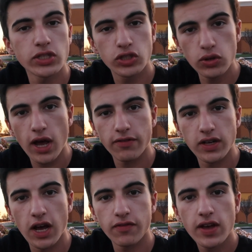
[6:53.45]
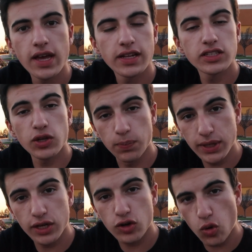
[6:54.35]
do have enough to
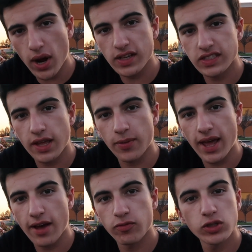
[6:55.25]
complete a quest that we have,